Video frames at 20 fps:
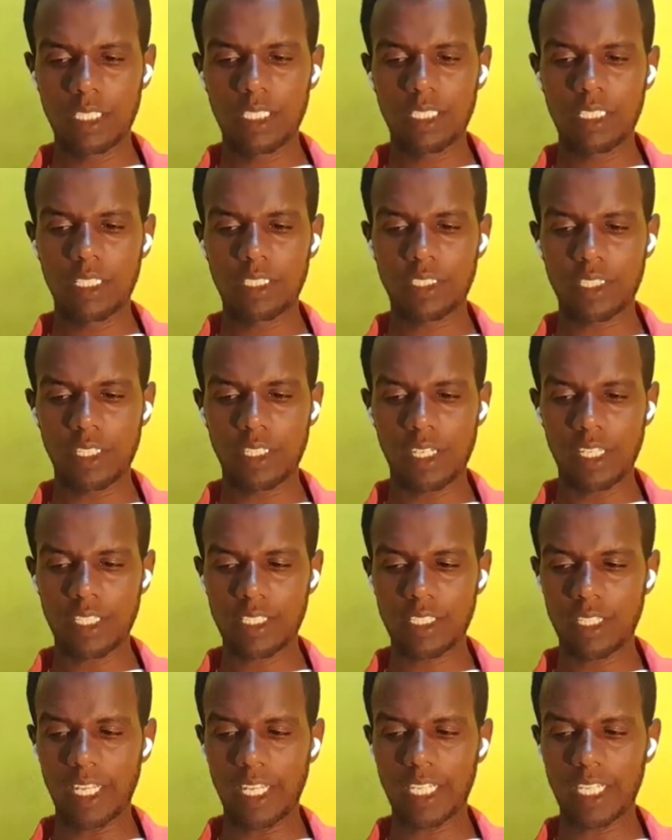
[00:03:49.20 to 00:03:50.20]
is less
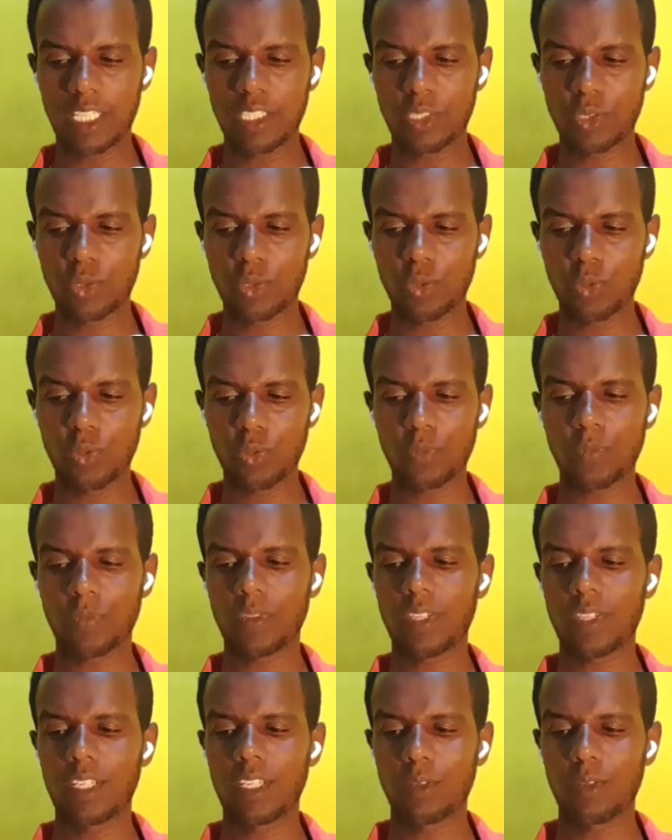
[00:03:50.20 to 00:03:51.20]
likely to
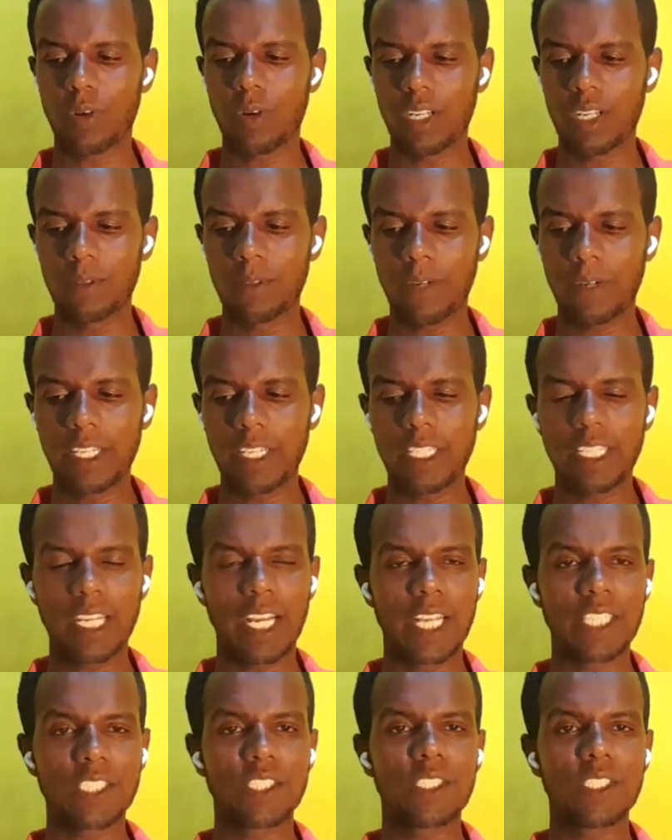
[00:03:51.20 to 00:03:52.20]
qualify
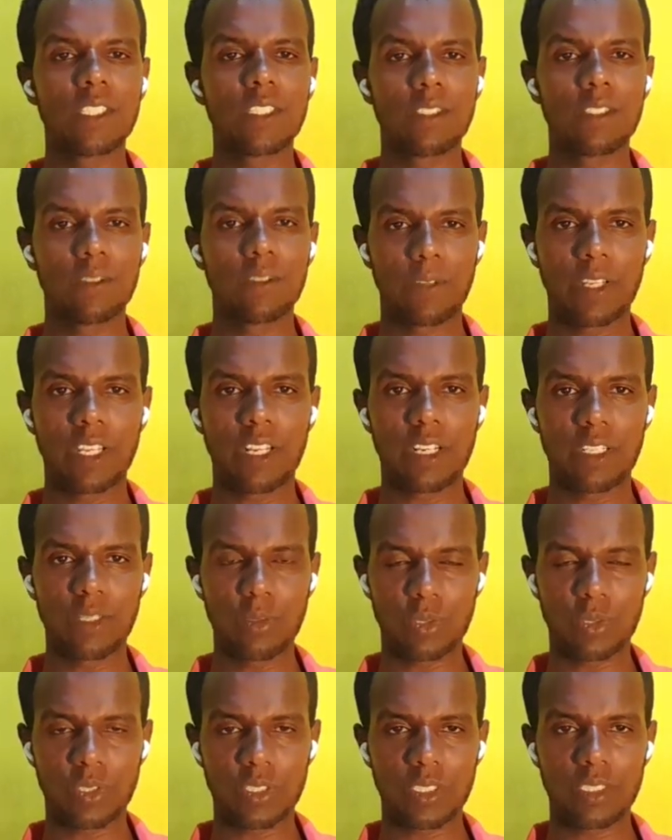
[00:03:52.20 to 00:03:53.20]
as fair
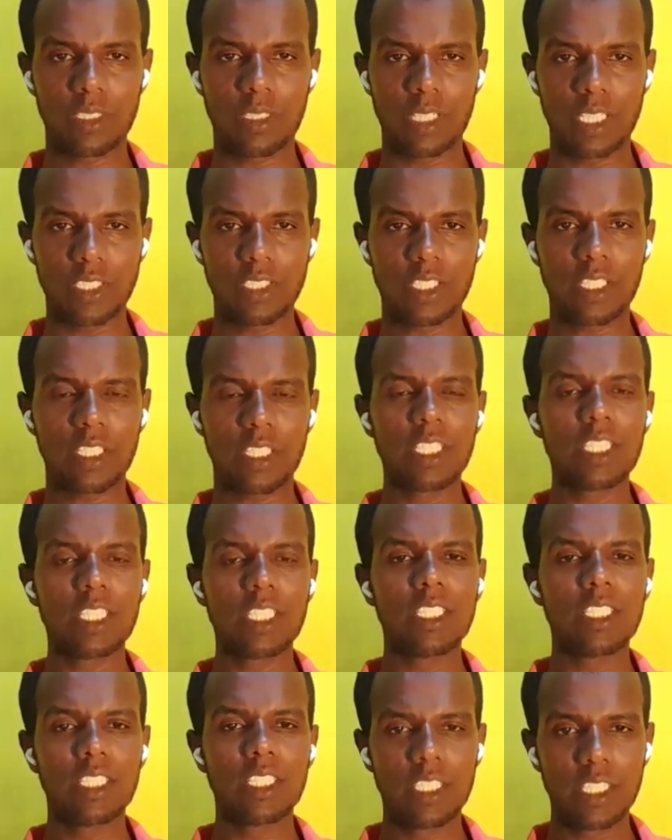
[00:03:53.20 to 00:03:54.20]
use. Rather,
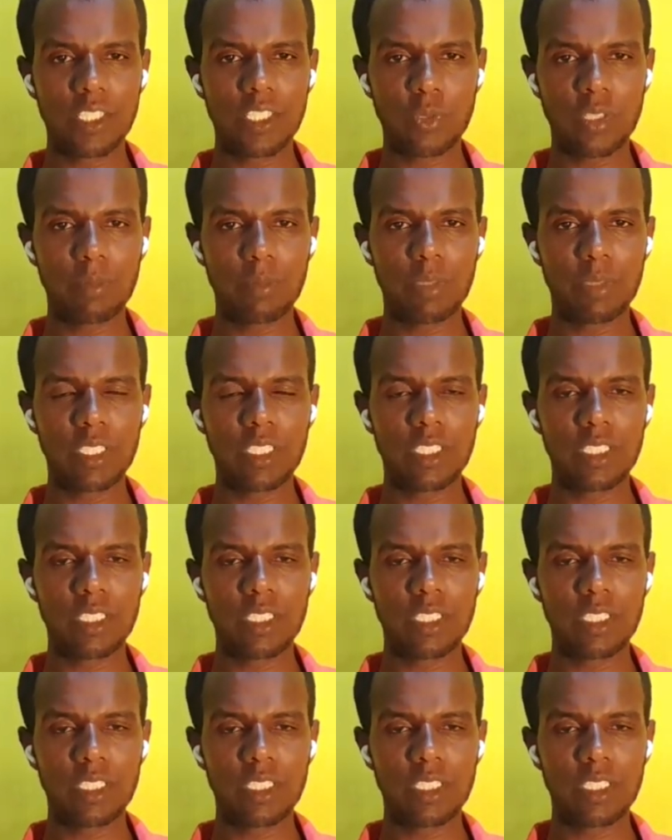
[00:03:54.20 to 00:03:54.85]
it will be